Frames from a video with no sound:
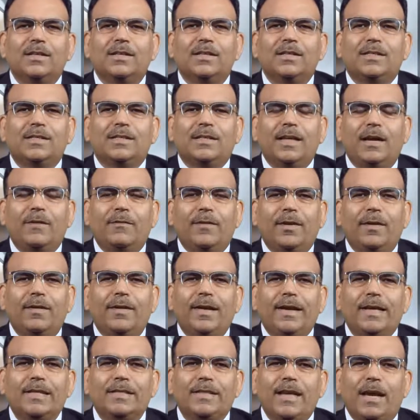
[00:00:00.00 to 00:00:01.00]
several
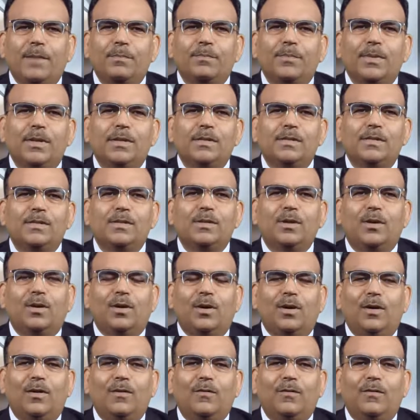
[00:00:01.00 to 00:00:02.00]
examples
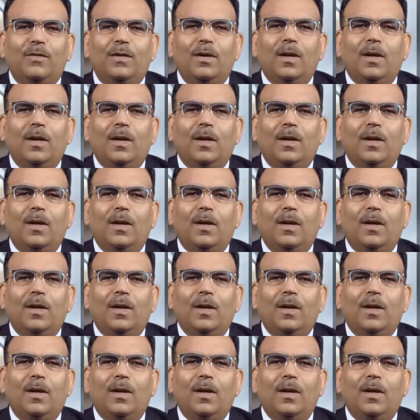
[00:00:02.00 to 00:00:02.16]
of